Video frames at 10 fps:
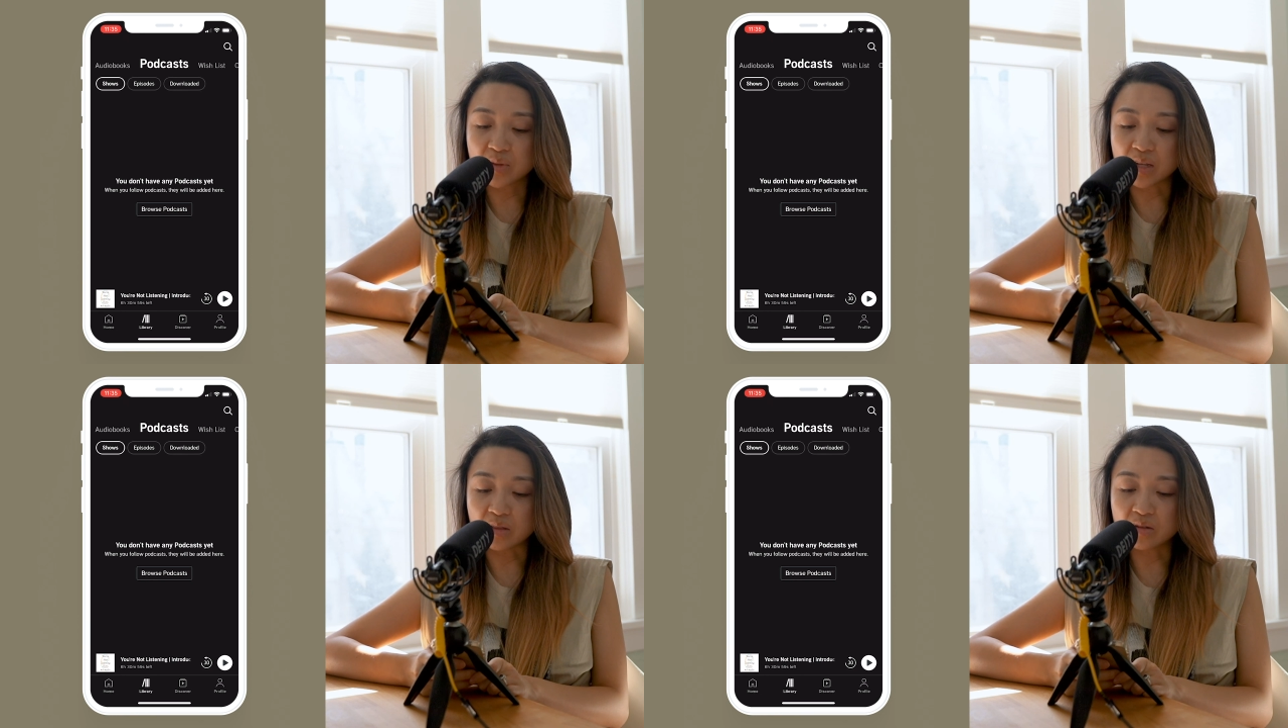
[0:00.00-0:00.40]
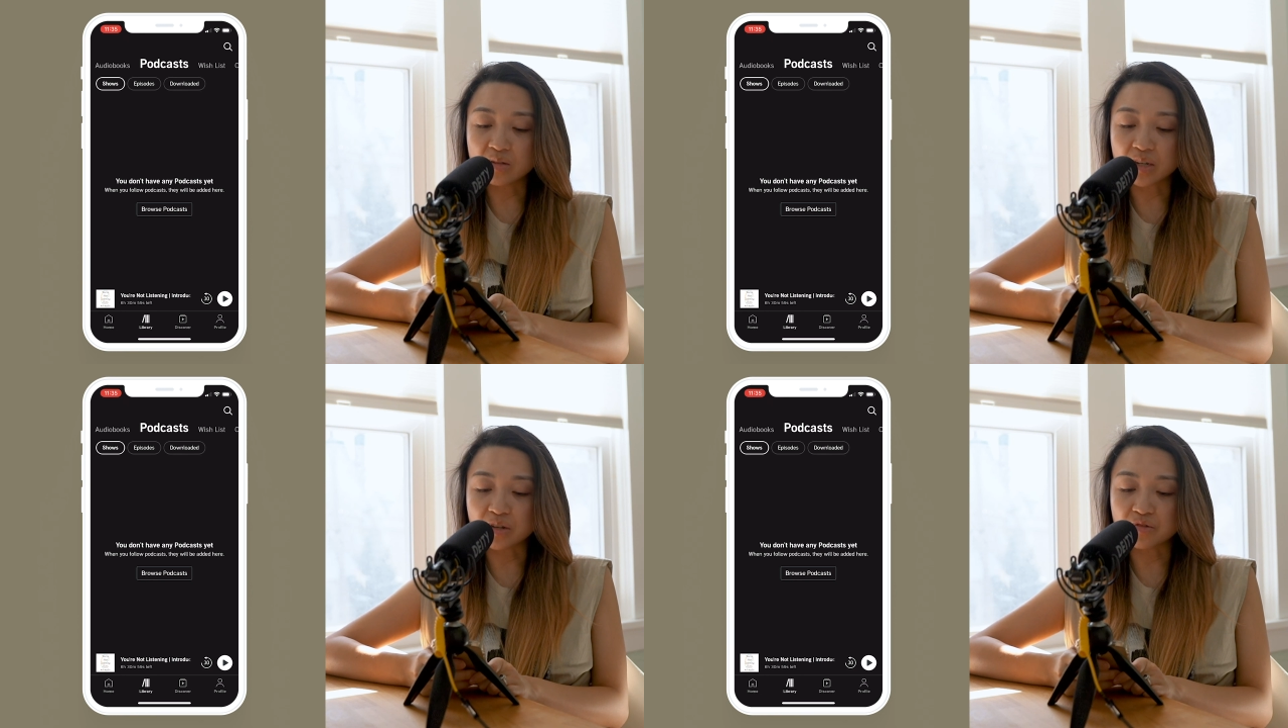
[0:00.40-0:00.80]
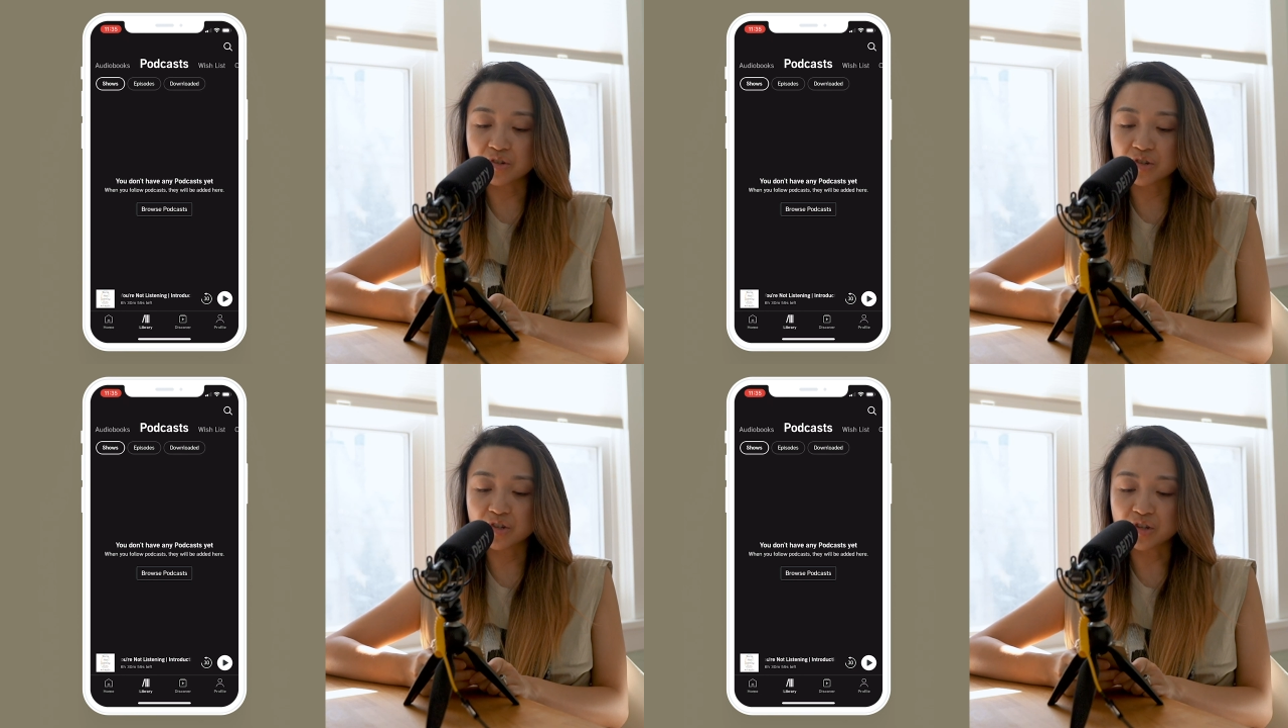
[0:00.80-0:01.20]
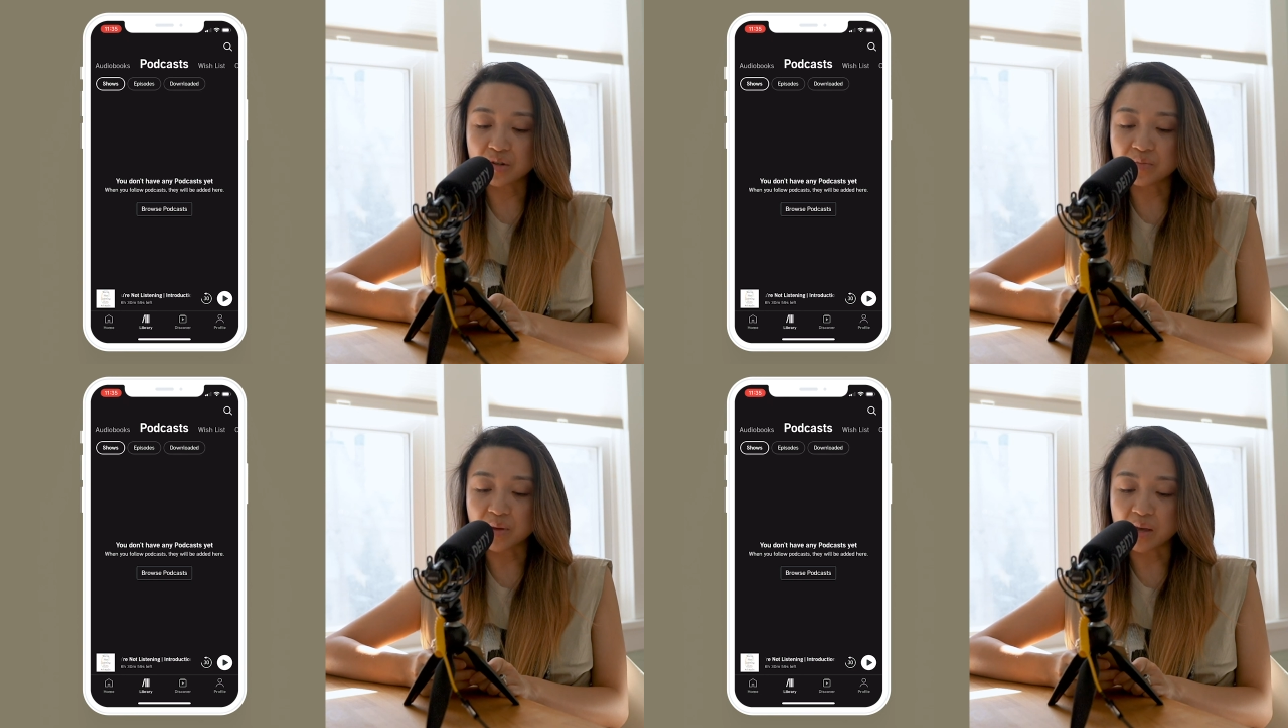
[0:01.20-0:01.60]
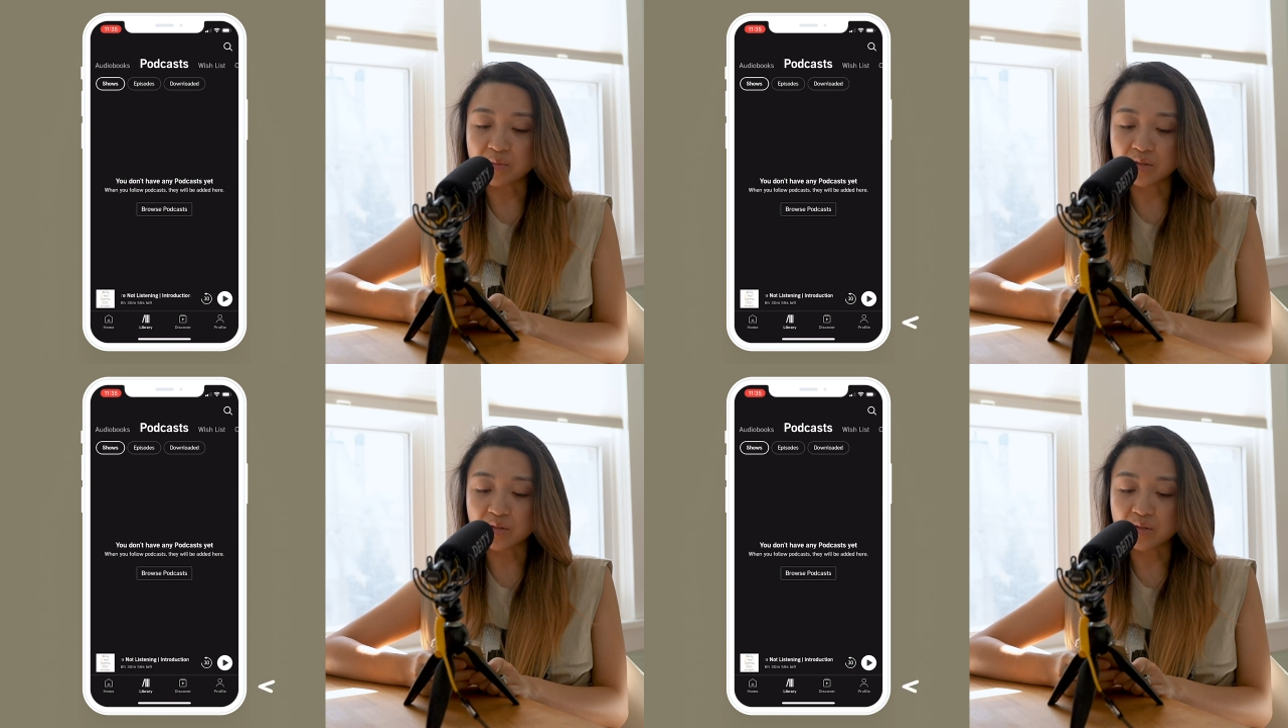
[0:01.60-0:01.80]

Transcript: It looks like you should be able